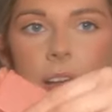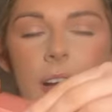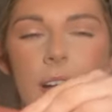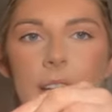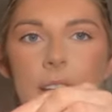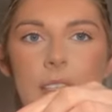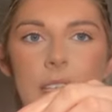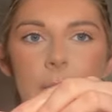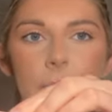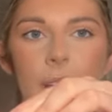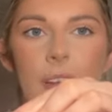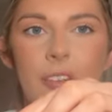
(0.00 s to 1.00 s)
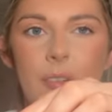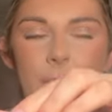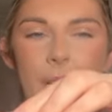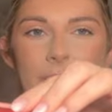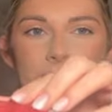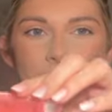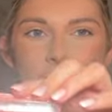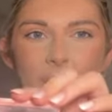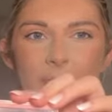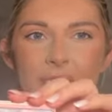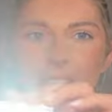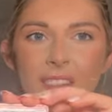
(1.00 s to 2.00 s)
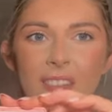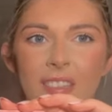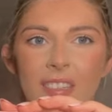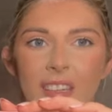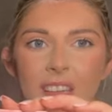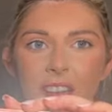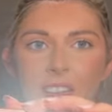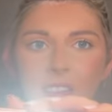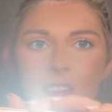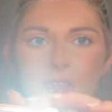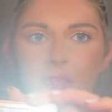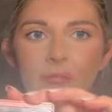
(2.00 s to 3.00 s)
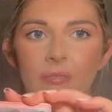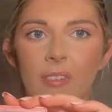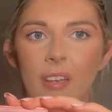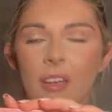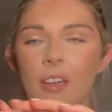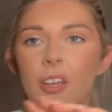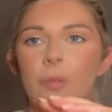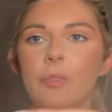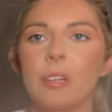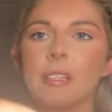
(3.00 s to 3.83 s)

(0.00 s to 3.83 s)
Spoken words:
a highlighty blush, but I dropped it the other day. I'm really